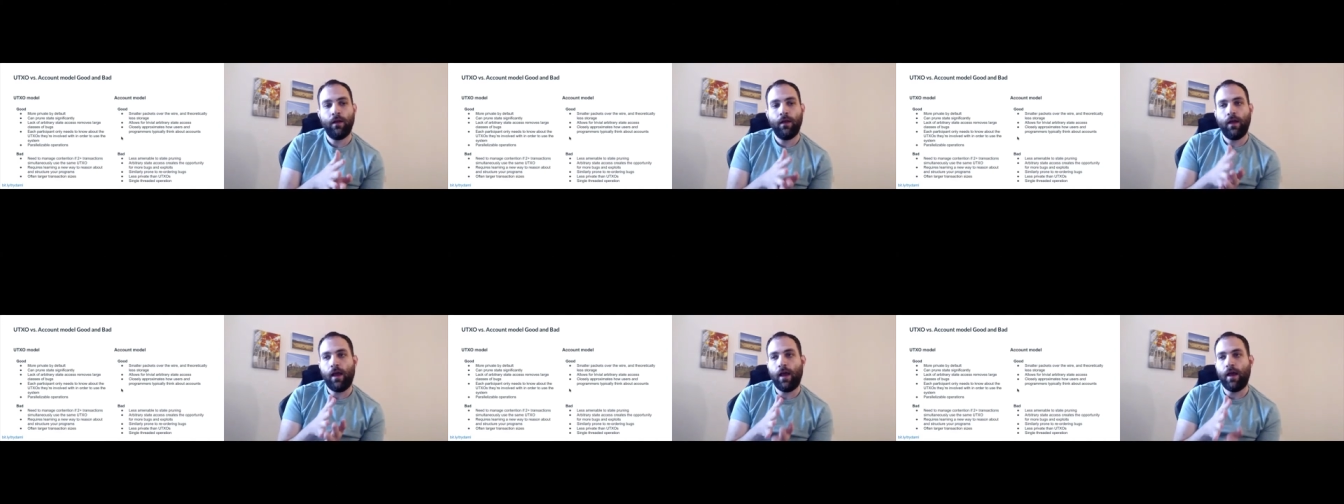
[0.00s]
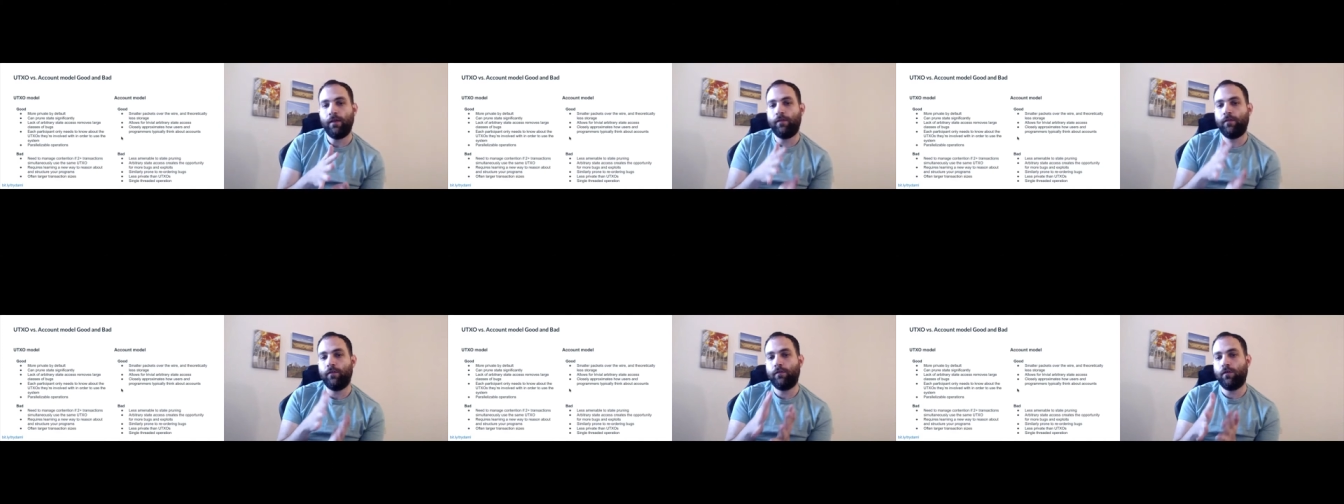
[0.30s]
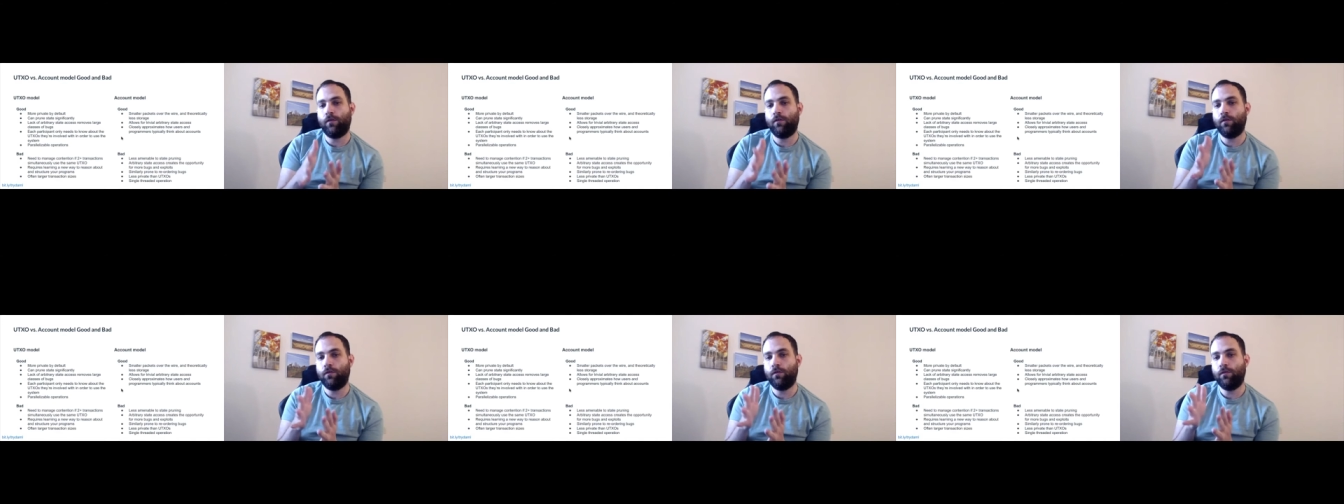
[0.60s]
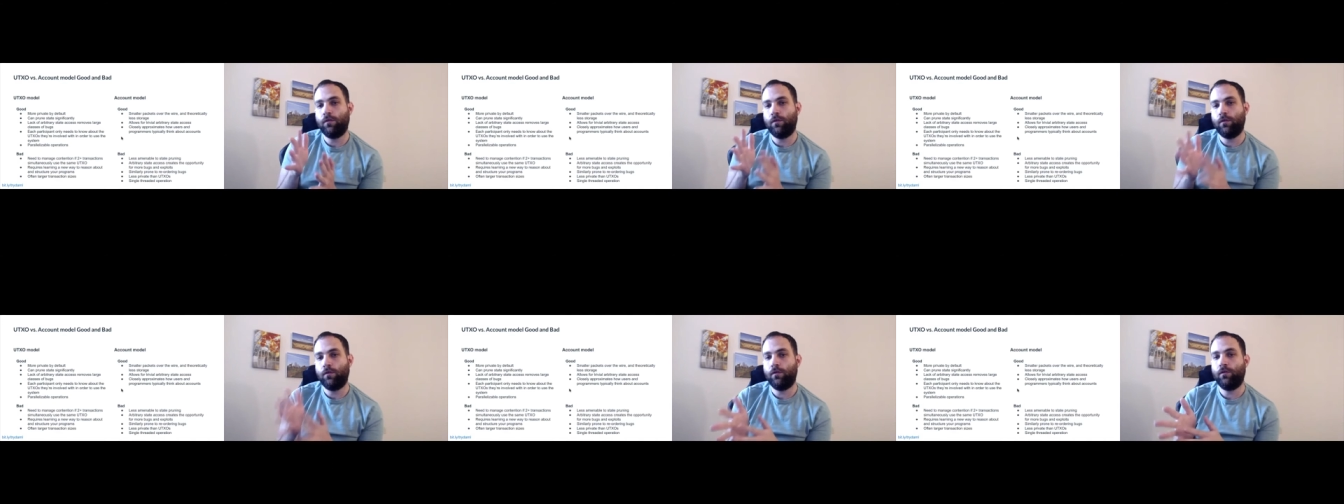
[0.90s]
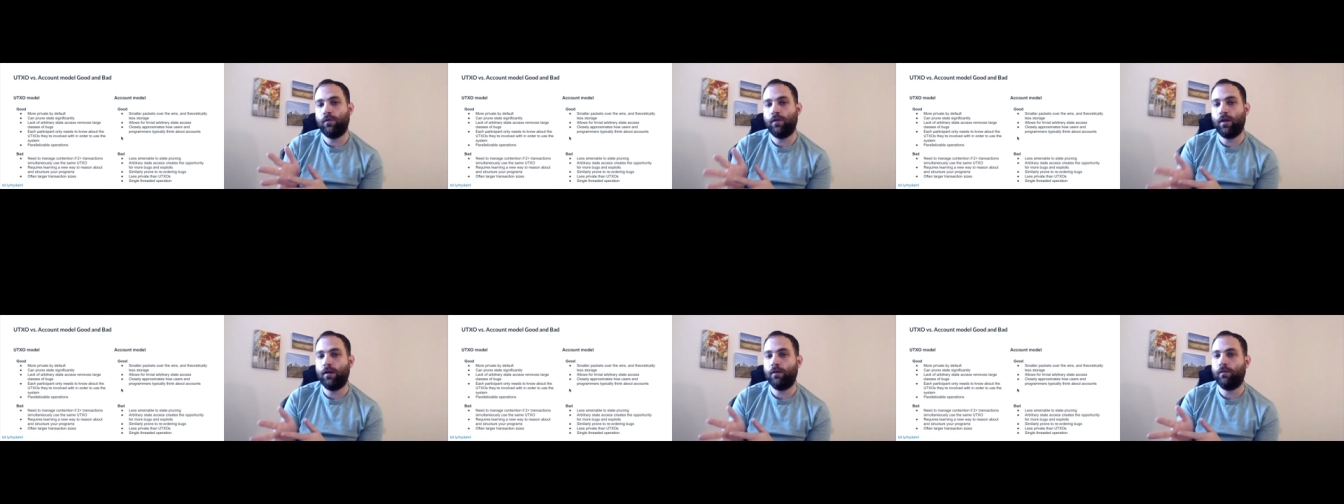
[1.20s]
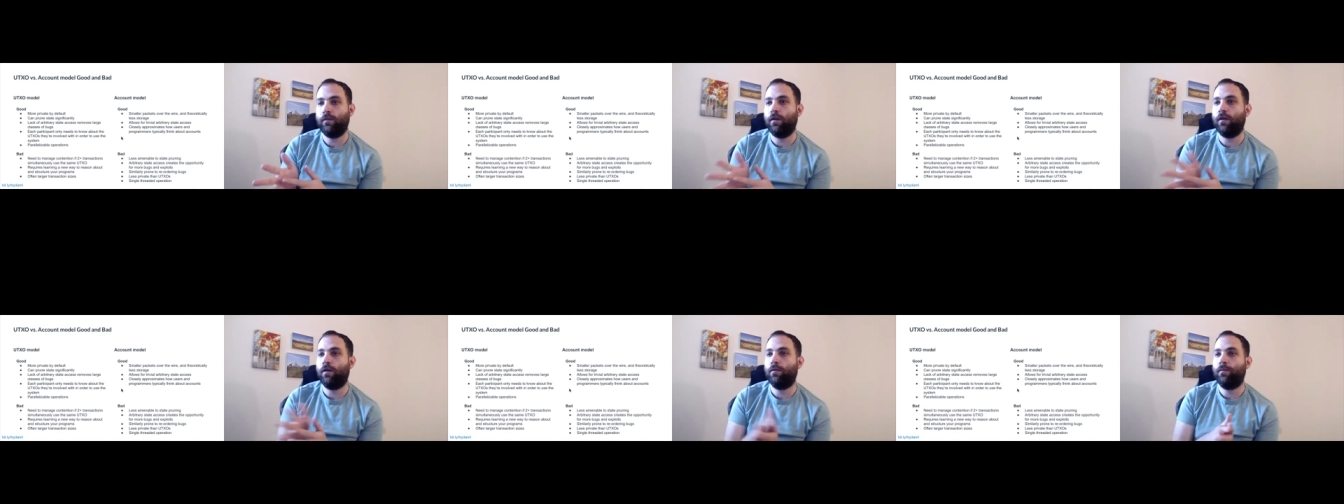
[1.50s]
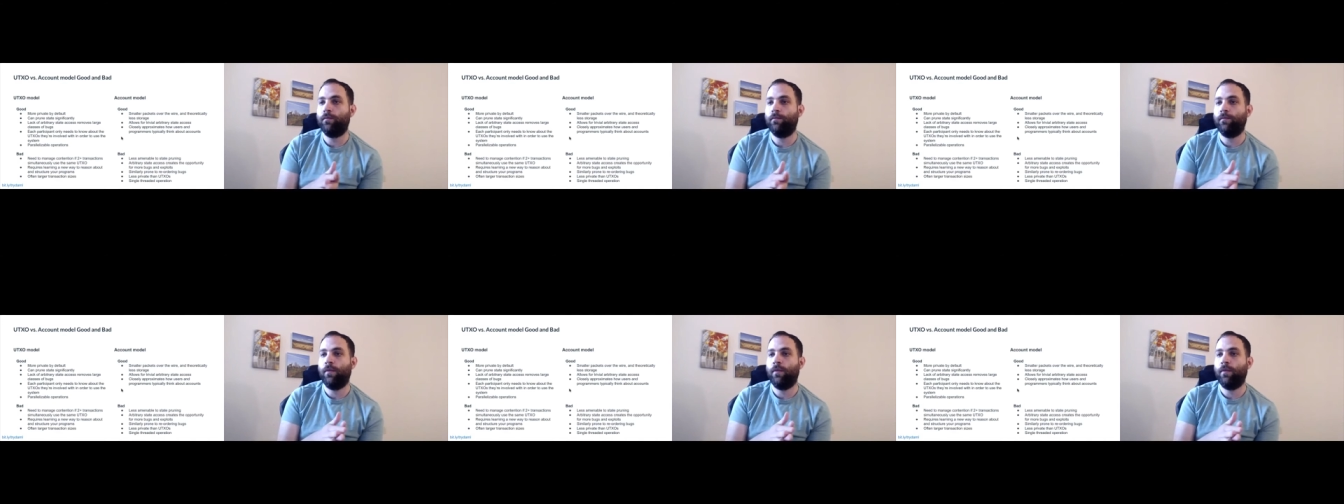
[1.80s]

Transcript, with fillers: has its own UTXO.